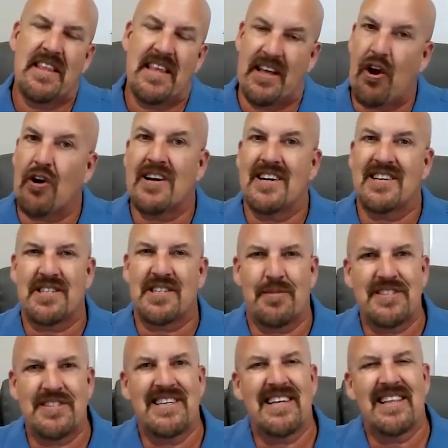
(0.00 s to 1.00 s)
and our
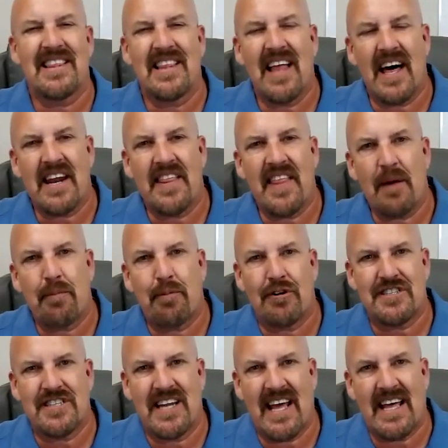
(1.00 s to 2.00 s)
customers see a lot of that
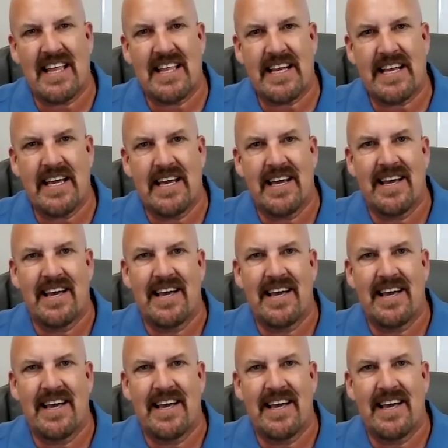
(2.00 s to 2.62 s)
personality